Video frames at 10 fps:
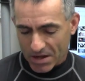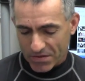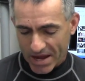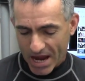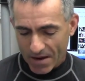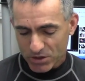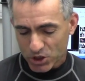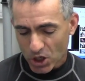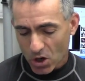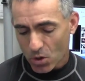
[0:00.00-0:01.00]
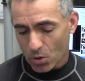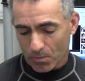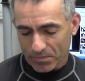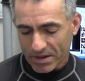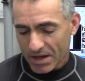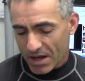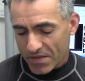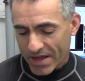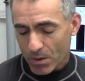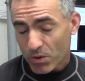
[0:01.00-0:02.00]
They have shown
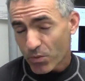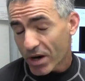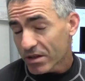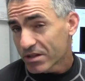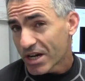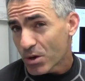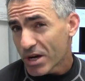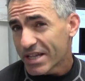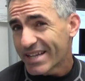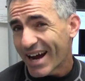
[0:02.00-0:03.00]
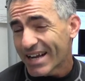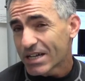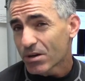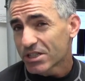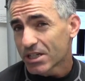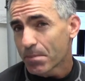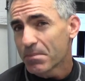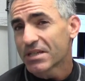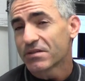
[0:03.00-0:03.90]
that with regulatory dietary supplement,